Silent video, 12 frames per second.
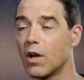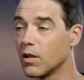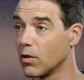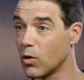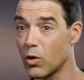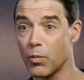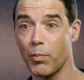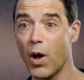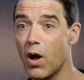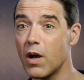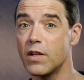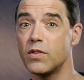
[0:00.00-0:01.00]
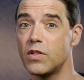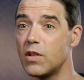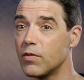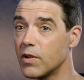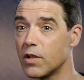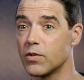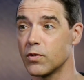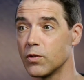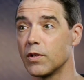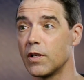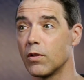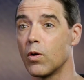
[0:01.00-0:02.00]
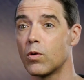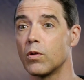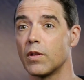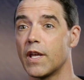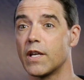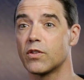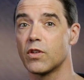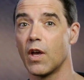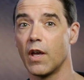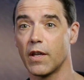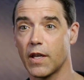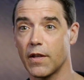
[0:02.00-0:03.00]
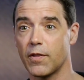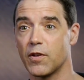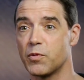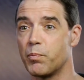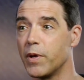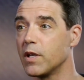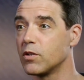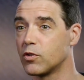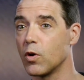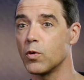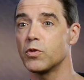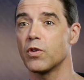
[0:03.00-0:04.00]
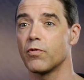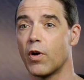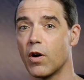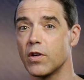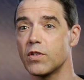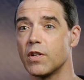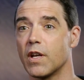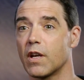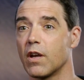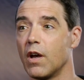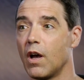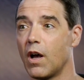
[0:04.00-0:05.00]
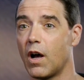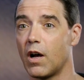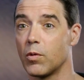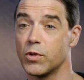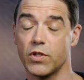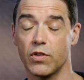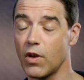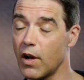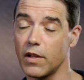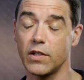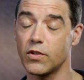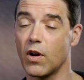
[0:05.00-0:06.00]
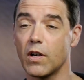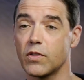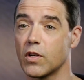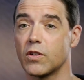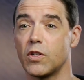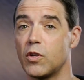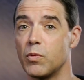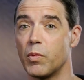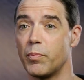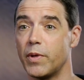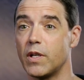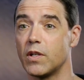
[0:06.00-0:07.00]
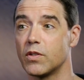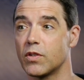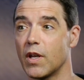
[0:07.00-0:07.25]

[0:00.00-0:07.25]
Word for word: local ponds even, and certainly local lakes get this big dose of arsenic, which is highly toxic to human beings.